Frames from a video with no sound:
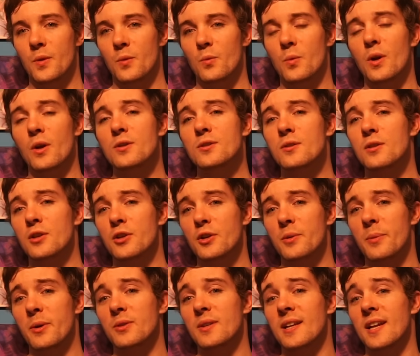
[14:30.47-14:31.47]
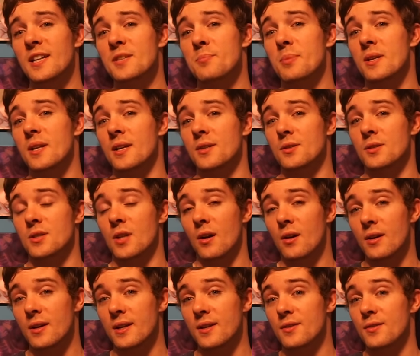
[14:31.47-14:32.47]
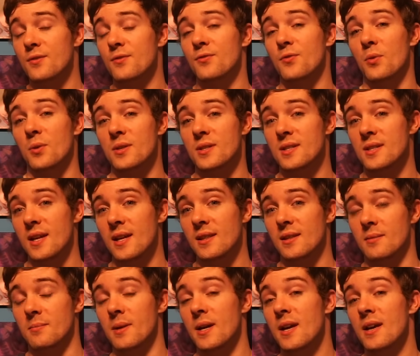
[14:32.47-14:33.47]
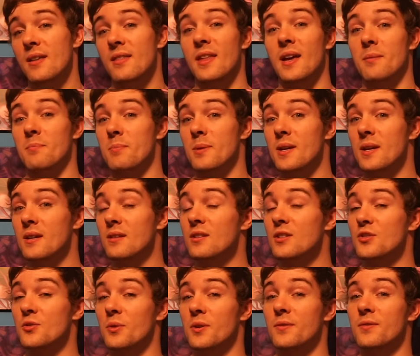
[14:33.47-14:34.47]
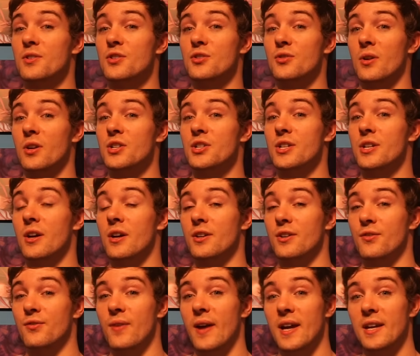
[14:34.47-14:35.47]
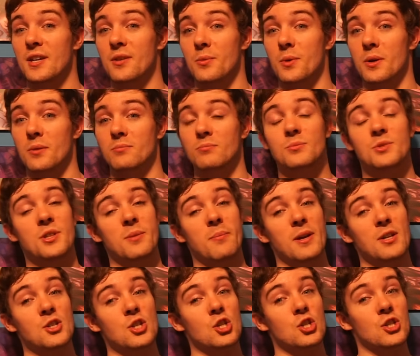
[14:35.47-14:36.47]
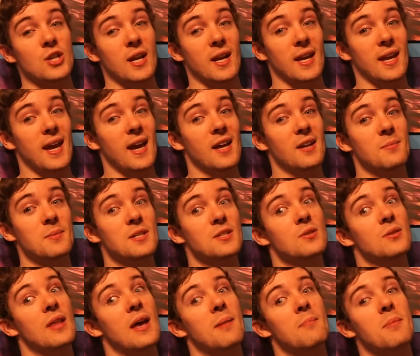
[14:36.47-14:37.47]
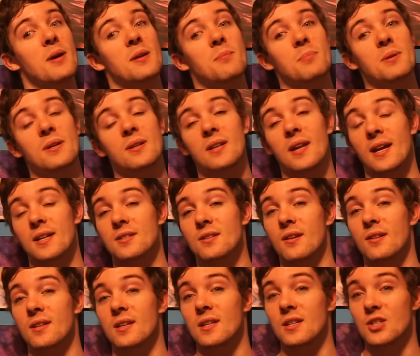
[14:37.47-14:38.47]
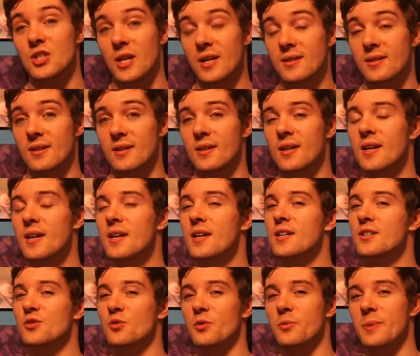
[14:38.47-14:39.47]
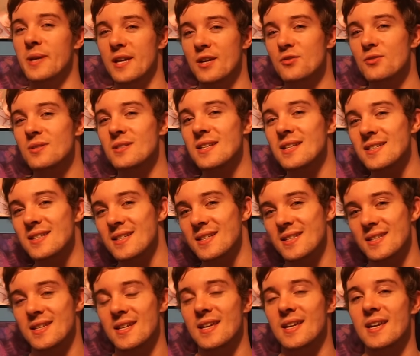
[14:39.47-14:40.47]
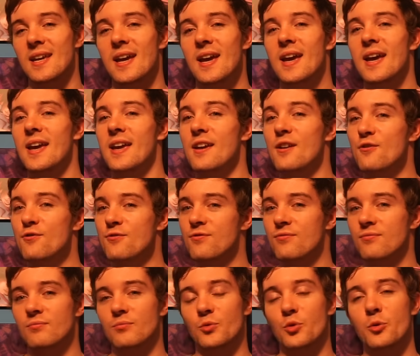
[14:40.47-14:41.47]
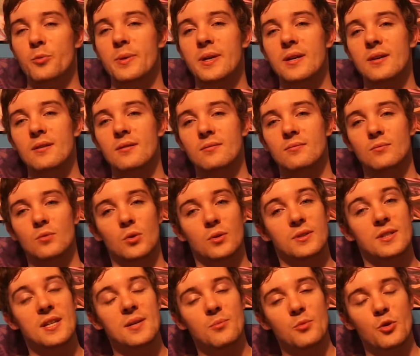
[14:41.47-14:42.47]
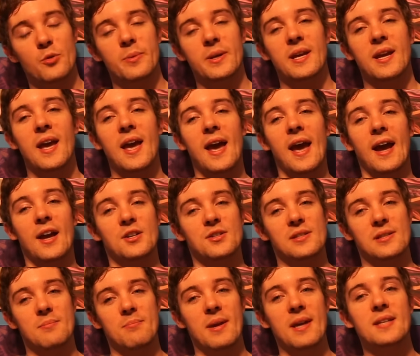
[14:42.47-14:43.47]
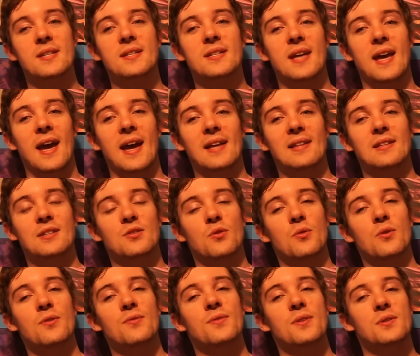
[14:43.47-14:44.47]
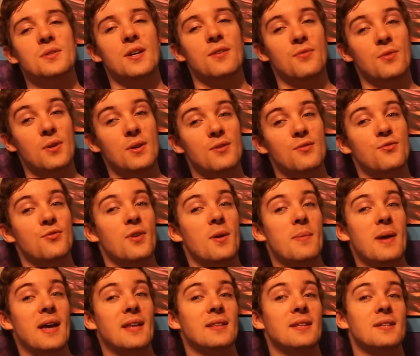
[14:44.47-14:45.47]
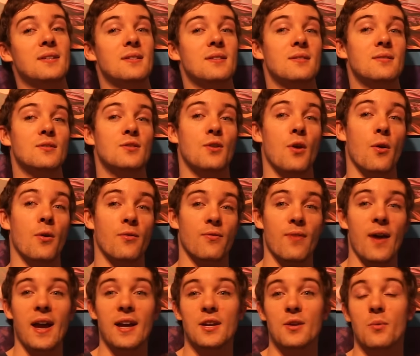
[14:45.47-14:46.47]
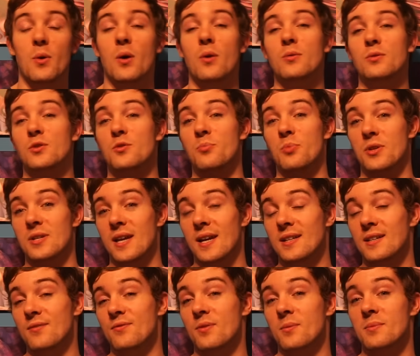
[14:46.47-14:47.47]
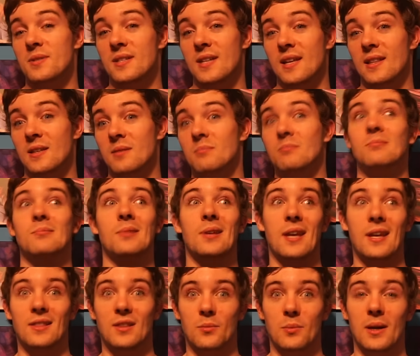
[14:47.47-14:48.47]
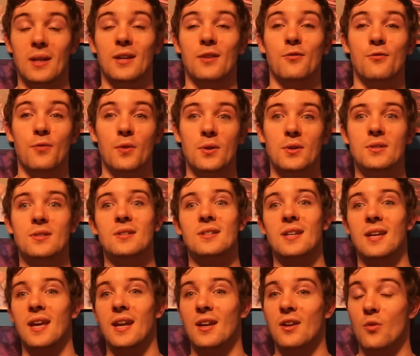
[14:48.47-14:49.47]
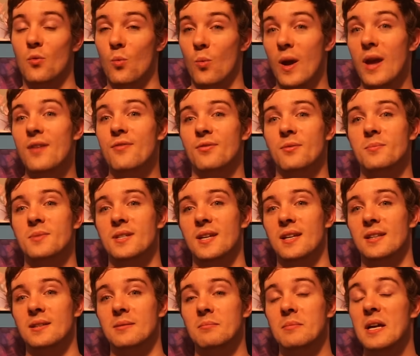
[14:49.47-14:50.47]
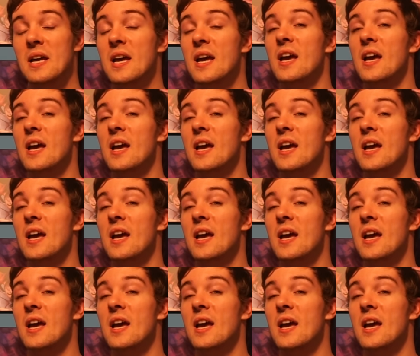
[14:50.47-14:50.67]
We also learn about the next potential target for Salem, that being the Sword of Destruction under Vacuo. She mentioned Shade Academy, so that might be next on the agenda. So it'll be interesting to see if RWBY, or Team RWBY, actually makes it to Atlas, or if they're diverted from Atlas to go to Vacuo to protect it from Salem, get the relic first to get it away from Salem.